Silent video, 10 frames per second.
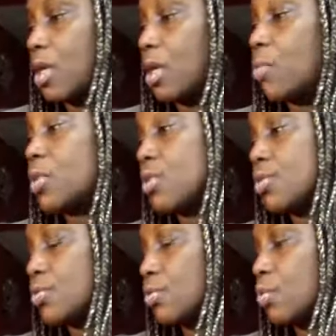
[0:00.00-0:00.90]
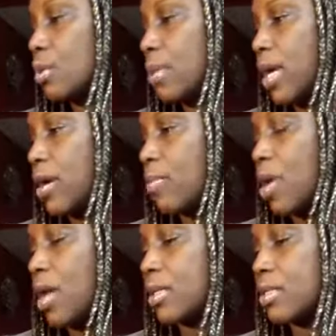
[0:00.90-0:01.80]
And what's also cool about our
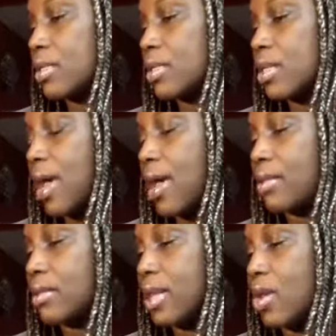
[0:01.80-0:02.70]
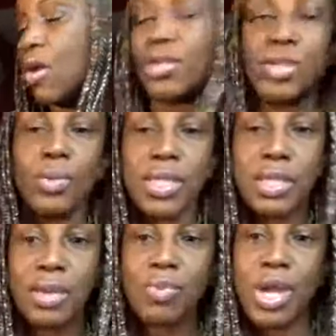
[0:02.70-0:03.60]
products is that they are U.S.
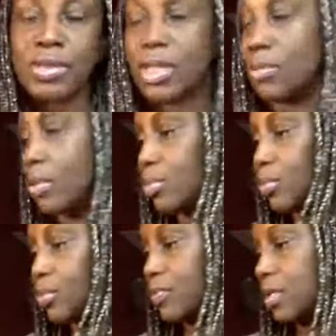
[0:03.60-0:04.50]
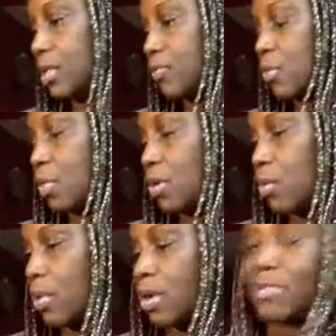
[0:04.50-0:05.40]
Hemp Roundtable approved, if you weren't
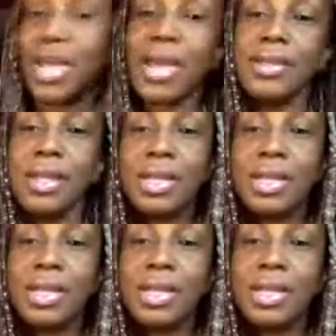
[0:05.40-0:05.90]
aware of that.